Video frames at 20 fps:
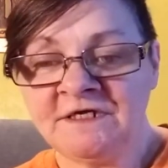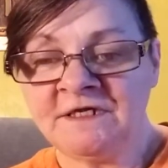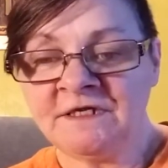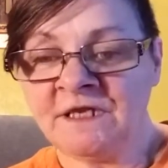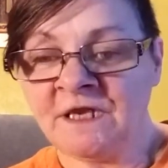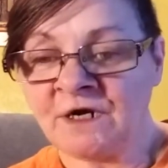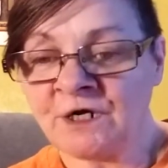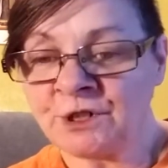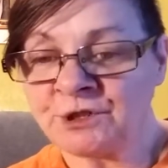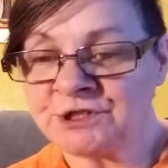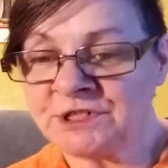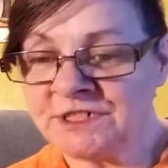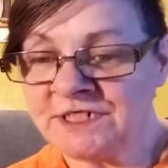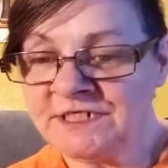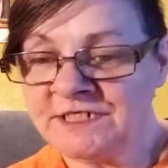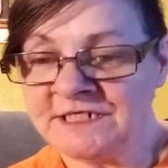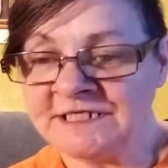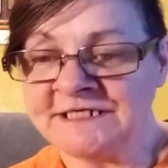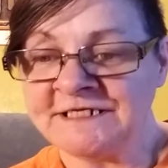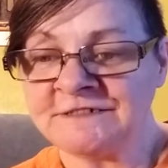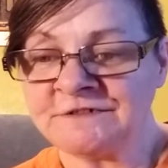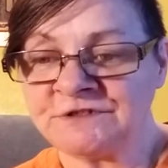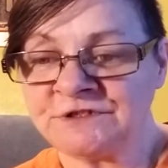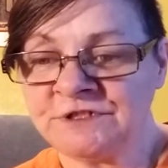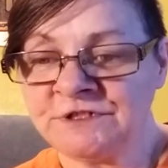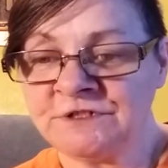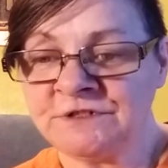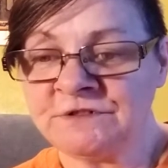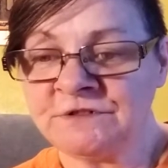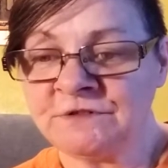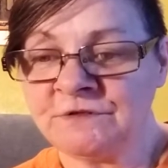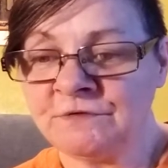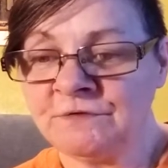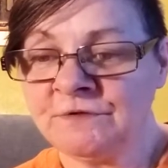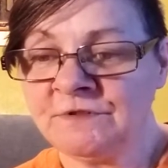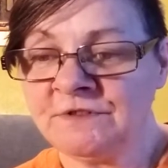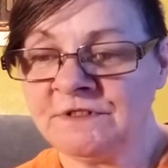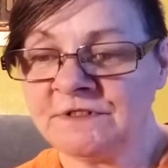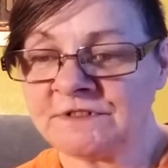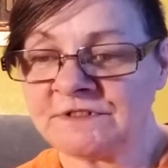largely linked to
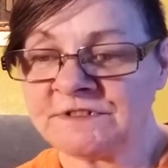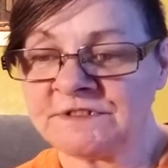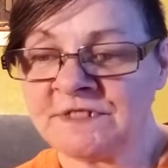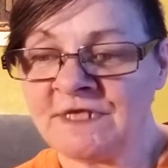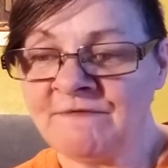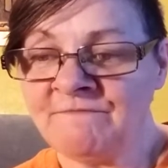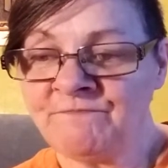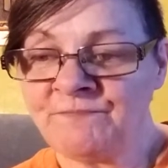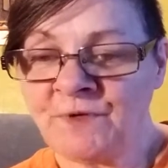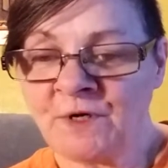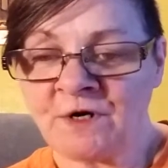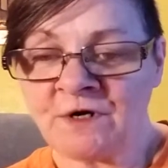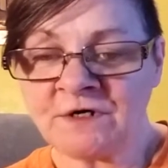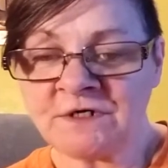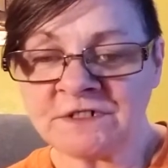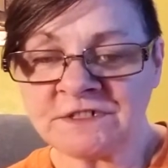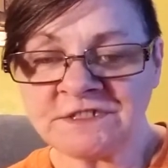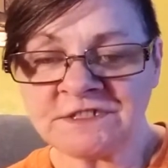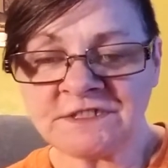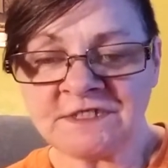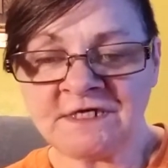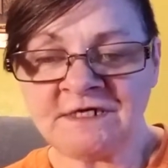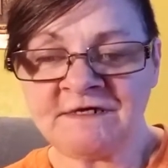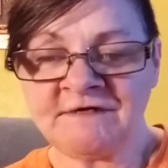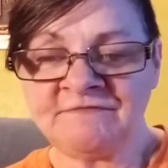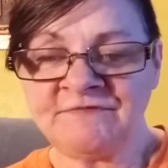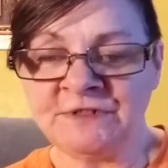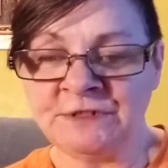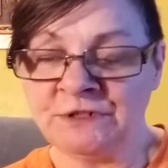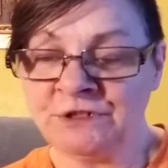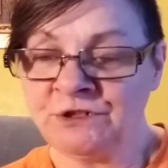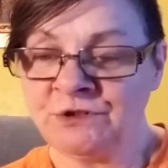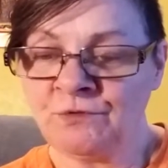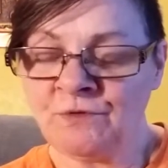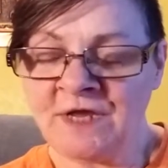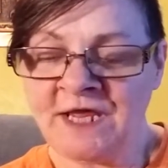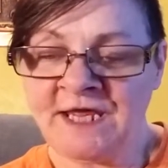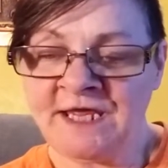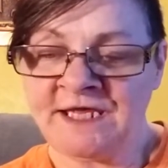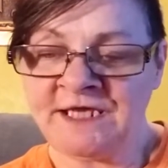some parts of the New
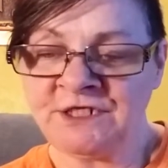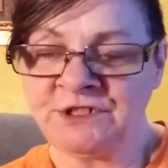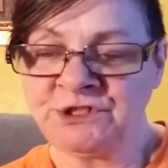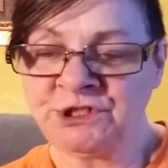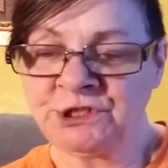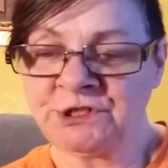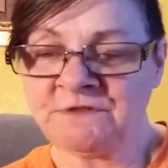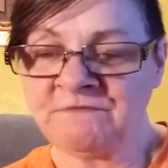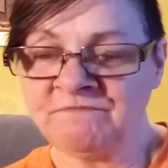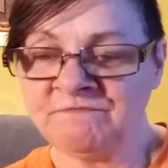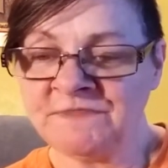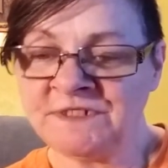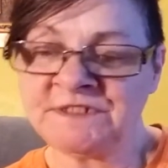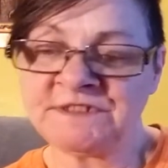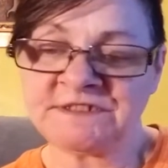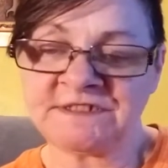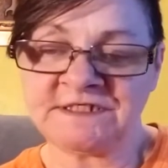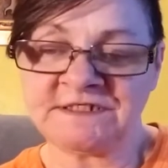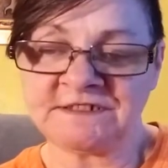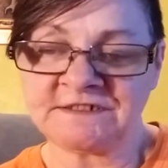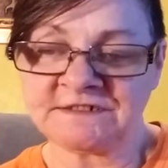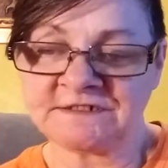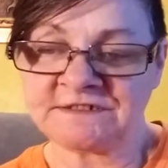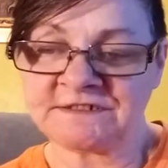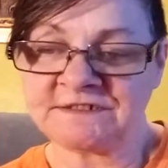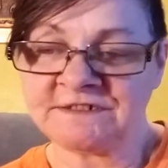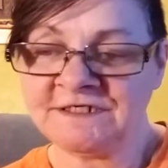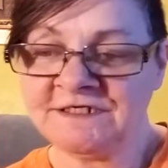Age mystics.